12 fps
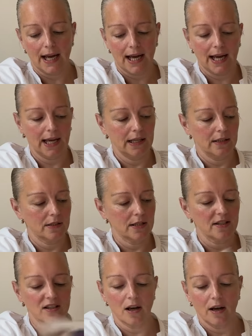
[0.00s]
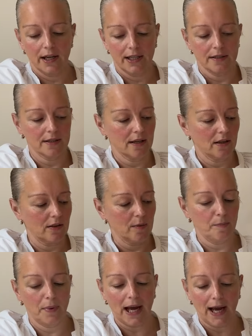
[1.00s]
and designs at the
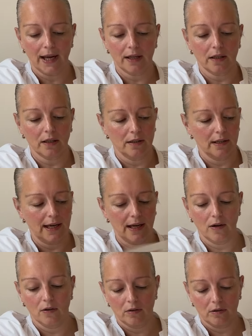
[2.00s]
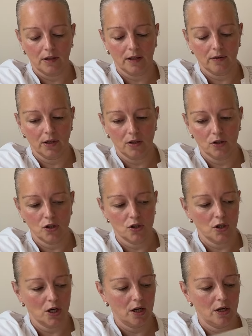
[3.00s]
back. Now, I'm going to
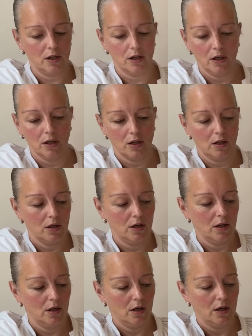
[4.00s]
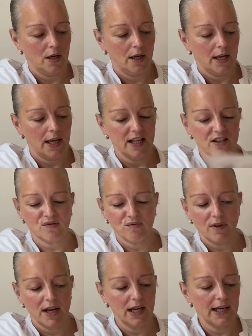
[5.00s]
show you. It's
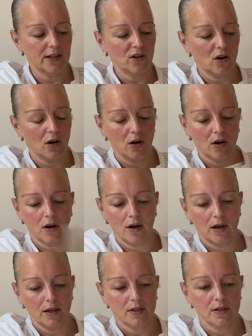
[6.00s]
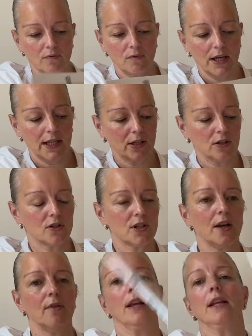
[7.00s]
really got some really good,
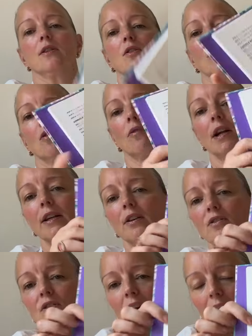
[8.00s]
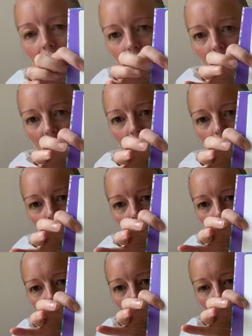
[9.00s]
so it's got really good diagrams
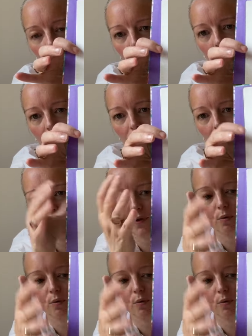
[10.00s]
of if